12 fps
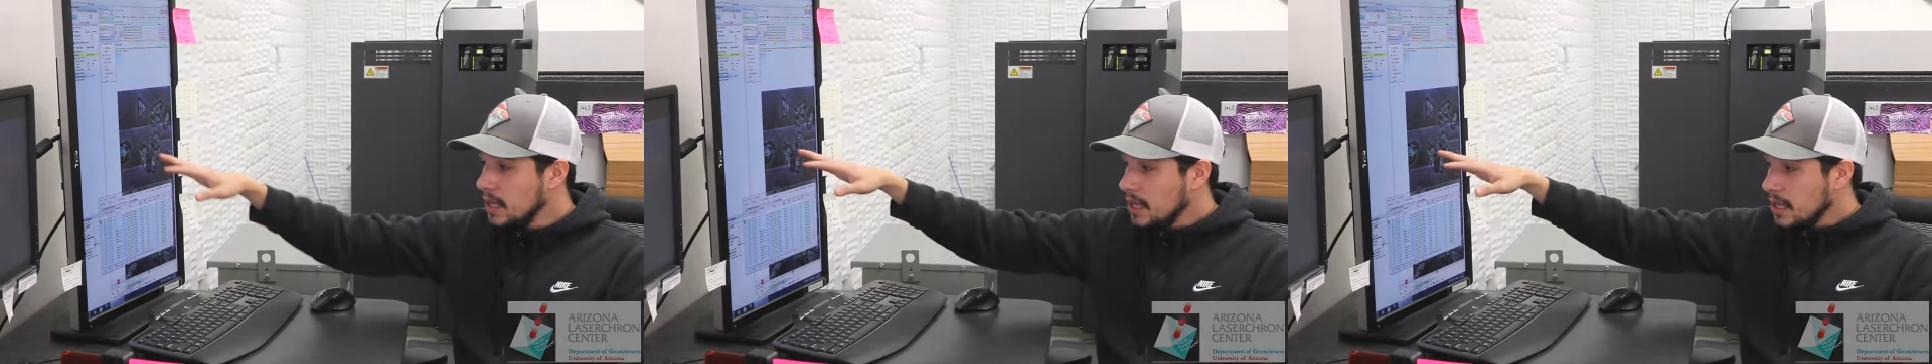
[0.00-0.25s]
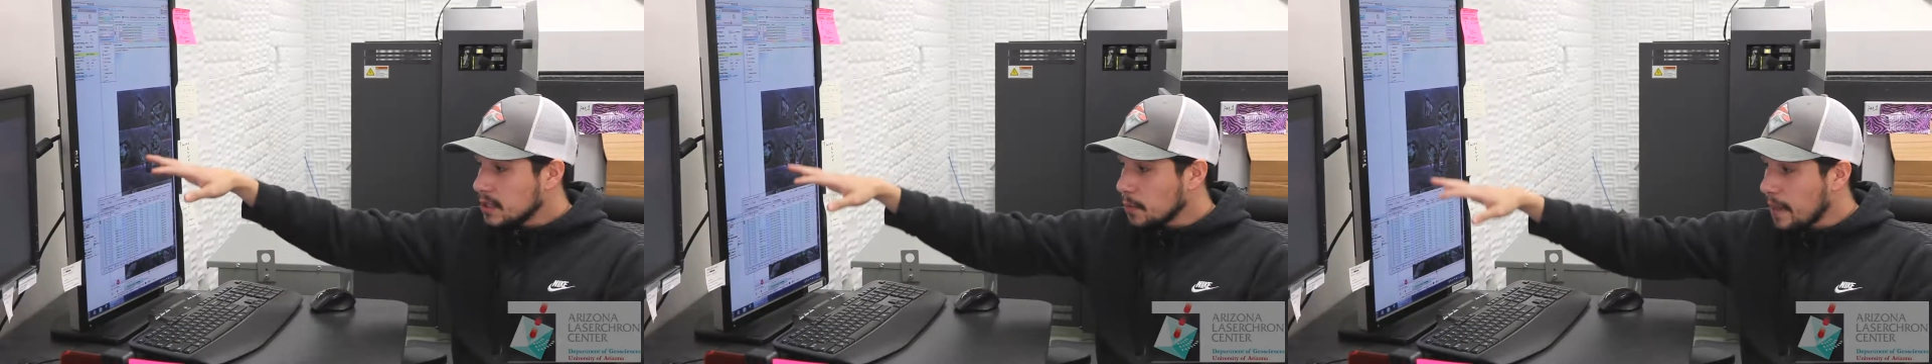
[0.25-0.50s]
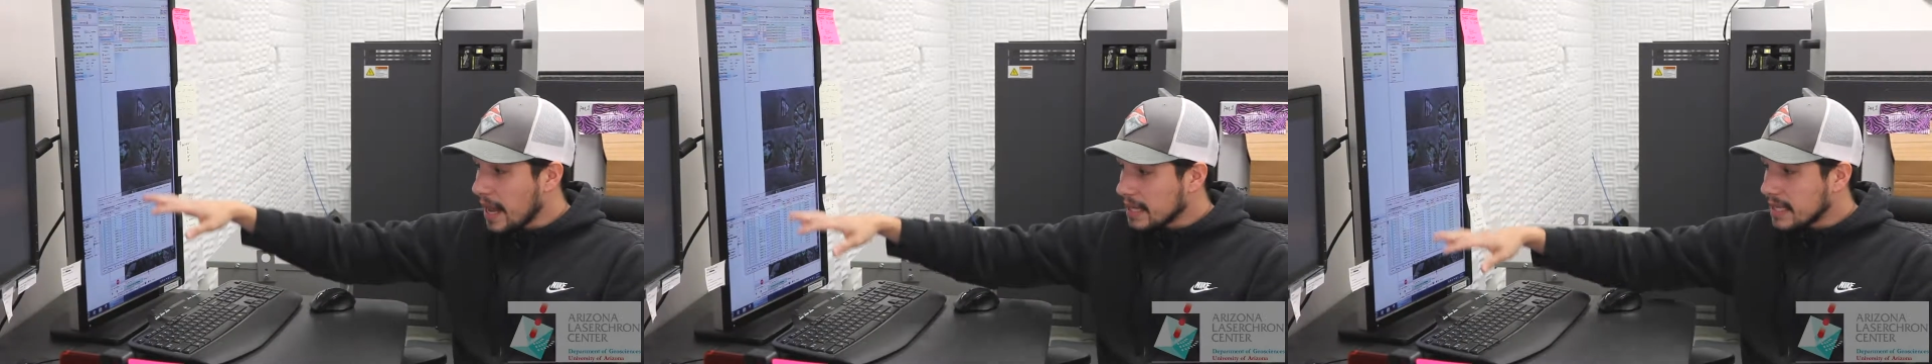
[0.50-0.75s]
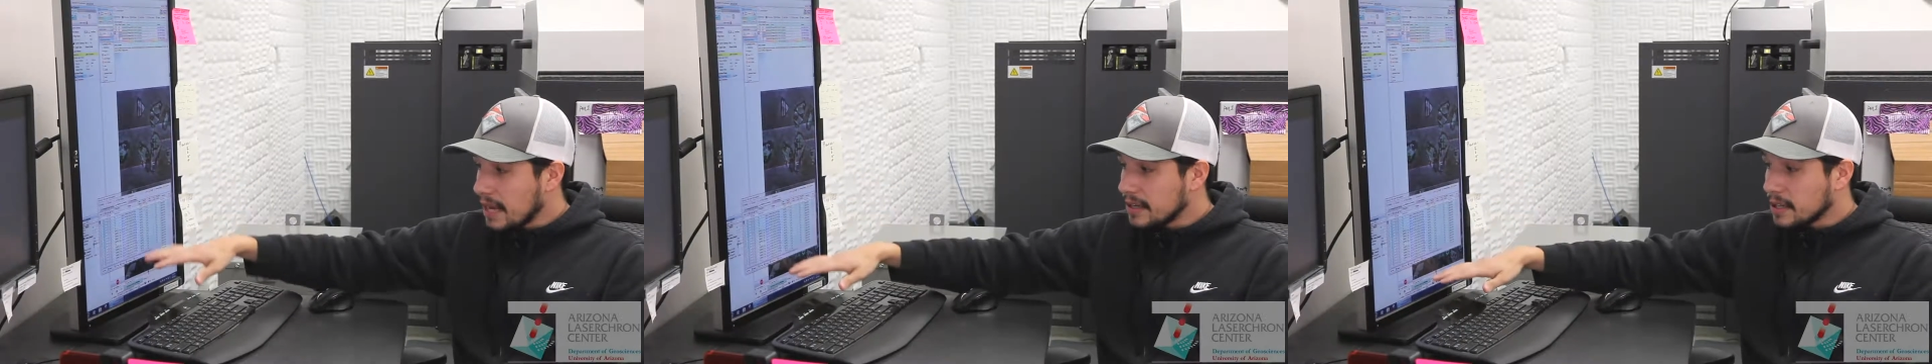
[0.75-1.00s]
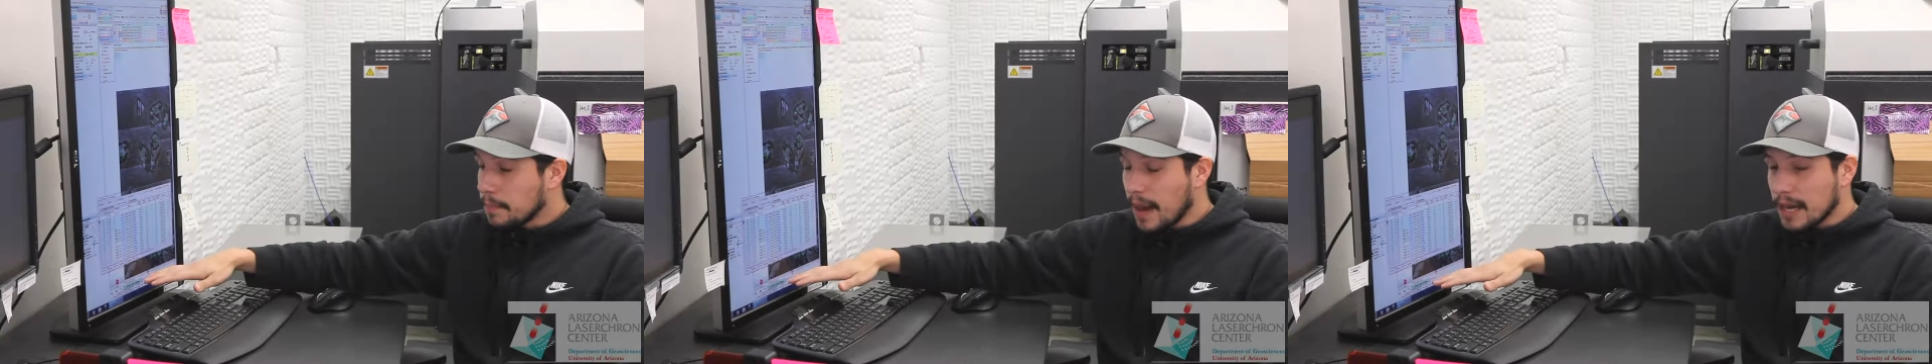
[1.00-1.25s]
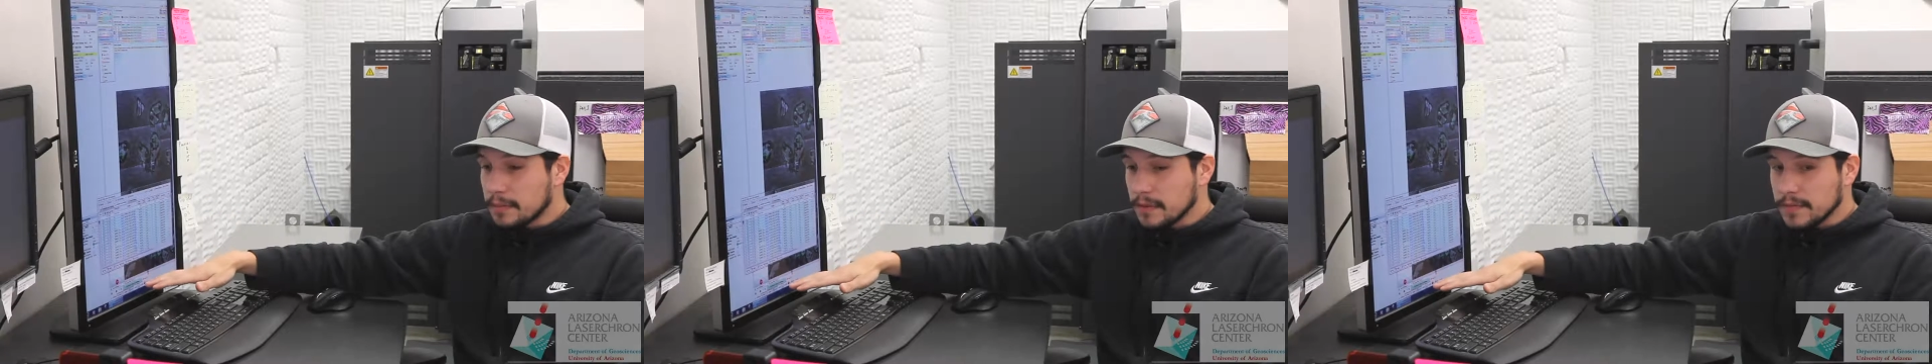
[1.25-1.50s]
So back down at the
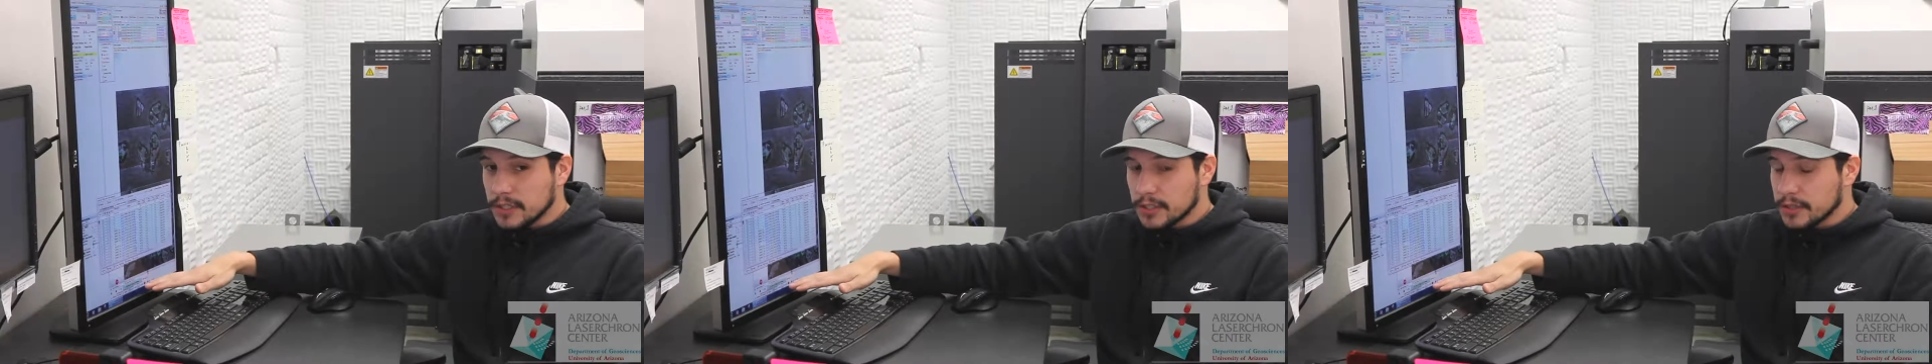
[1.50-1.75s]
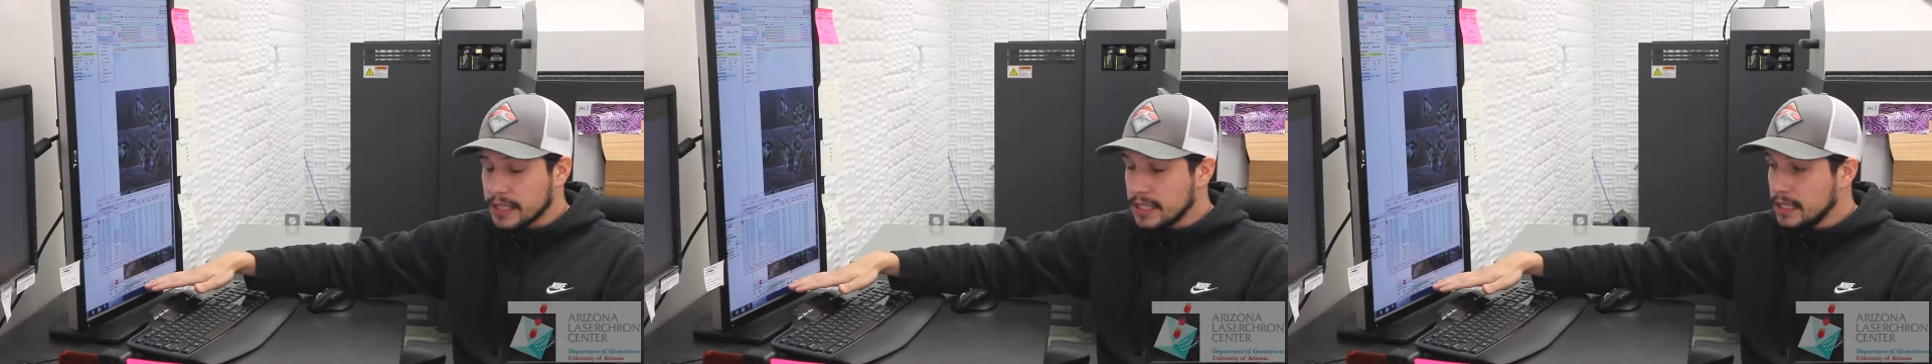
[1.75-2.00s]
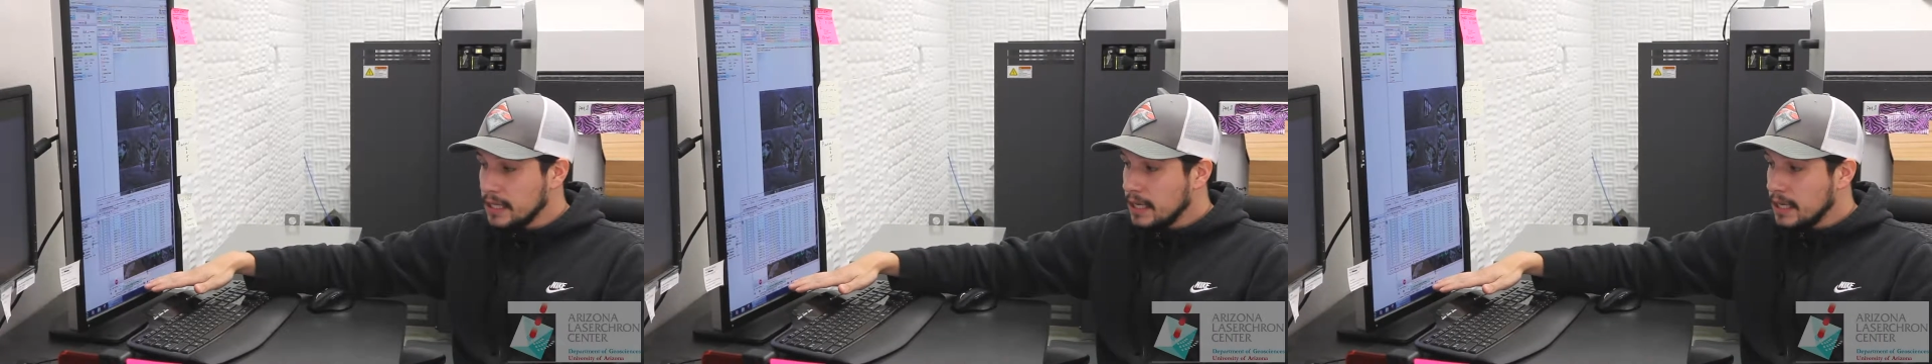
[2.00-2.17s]
bottom of the screen,